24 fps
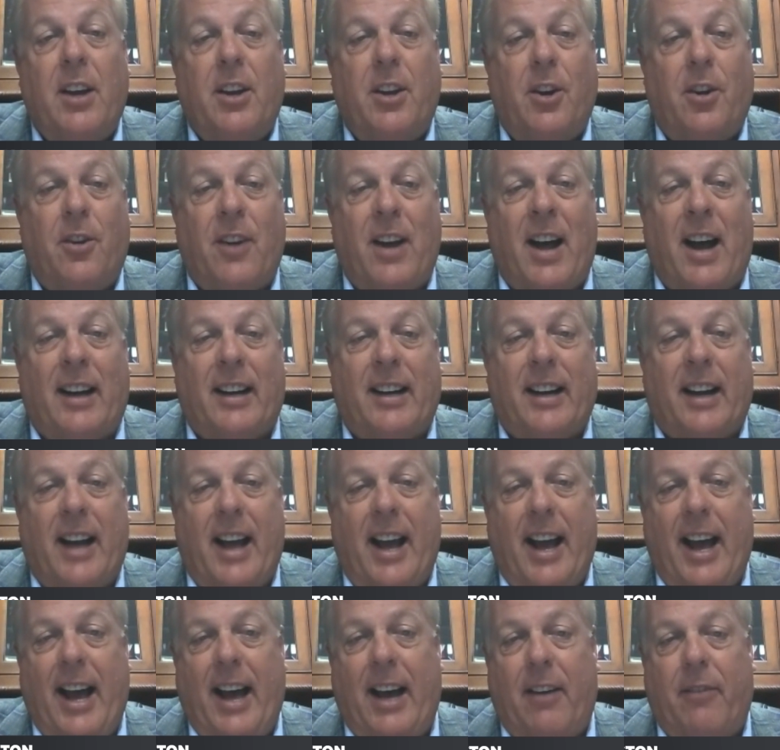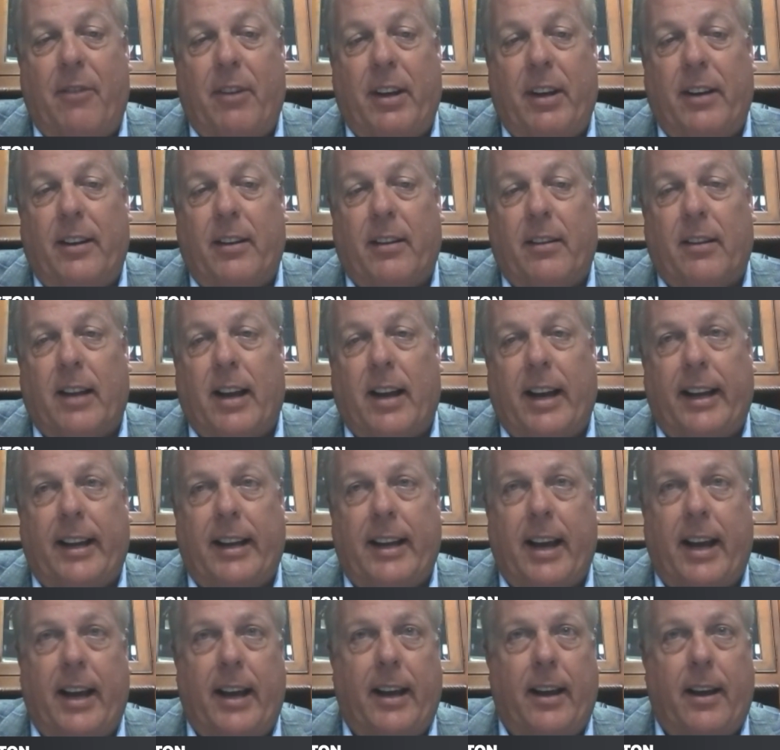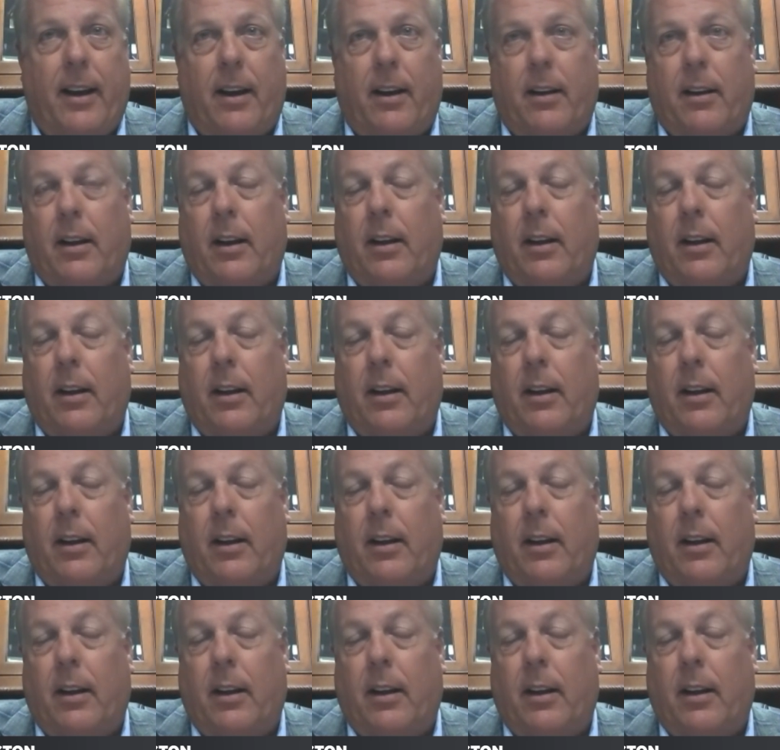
you're not going to have it like a, uh,